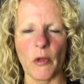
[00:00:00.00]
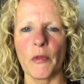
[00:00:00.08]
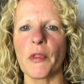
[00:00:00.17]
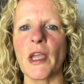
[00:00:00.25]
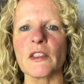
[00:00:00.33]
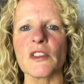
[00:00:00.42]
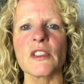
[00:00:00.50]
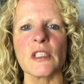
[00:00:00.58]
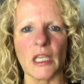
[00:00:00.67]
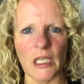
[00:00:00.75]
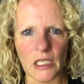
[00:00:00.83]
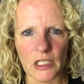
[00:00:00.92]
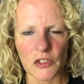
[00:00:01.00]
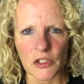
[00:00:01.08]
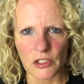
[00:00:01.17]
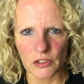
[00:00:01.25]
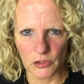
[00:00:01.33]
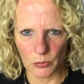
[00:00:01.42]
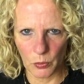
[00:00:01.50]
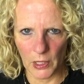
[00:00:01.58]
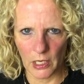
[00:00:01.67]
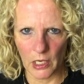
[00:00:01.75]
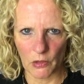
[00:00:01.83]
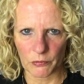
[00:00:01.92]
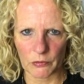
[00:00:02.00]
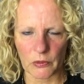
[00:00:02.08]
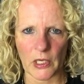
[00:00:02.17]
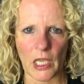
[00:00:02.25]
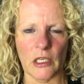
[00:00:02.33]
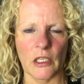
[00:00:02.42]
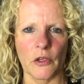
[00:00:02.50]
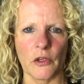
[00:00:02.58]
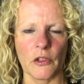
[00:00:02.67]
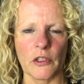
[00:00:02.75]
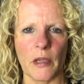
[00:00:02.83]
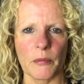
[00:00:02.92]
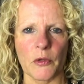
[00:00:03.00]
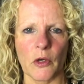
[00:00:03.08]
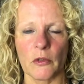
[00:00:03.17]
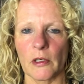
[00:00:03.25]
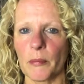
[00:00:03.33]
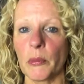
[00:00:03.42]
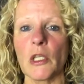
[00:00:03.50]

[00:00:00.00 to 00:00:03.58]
Now, that's the easiest way of creating an online program,